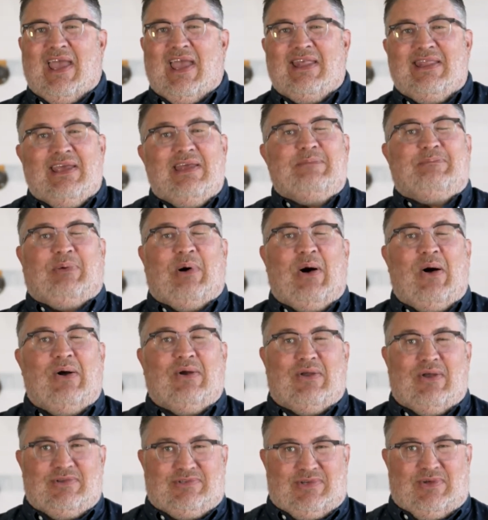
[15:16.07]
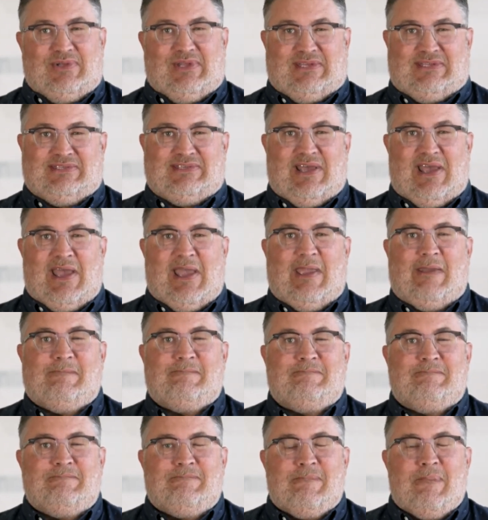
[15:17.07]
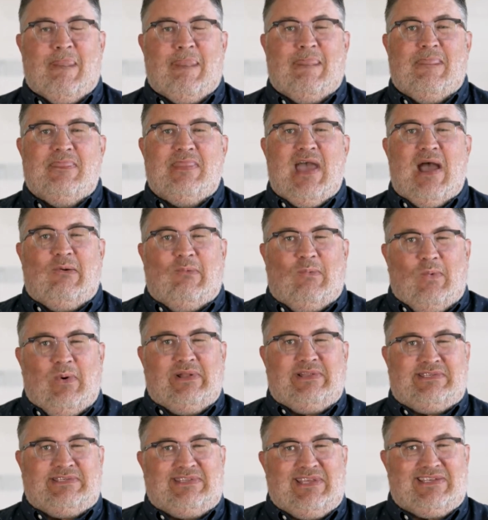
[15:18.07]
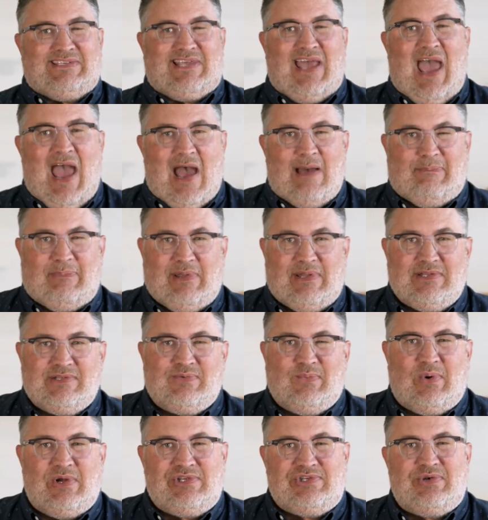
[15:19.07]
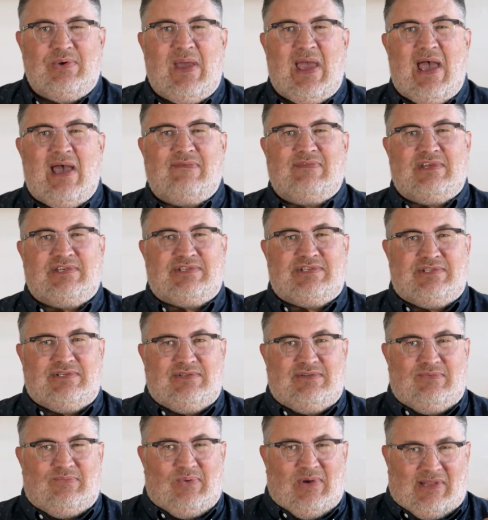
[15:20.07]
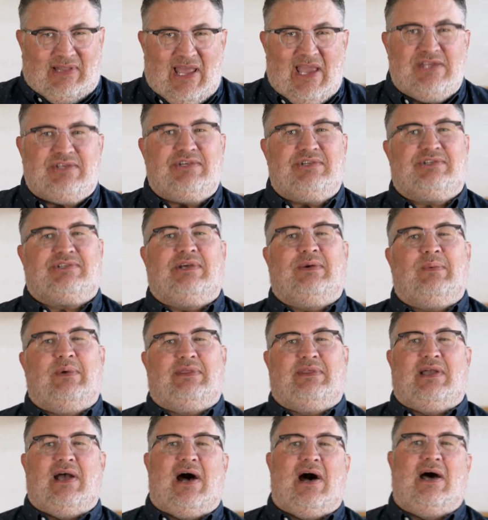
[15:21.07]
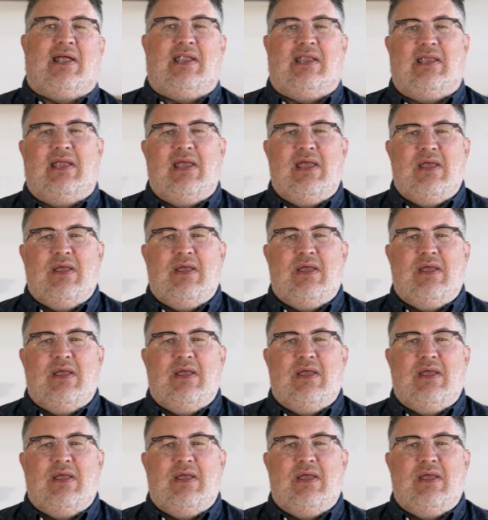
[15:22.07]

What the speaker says: And then Paul goes on to say that once this happens, once you have this relationship with God, and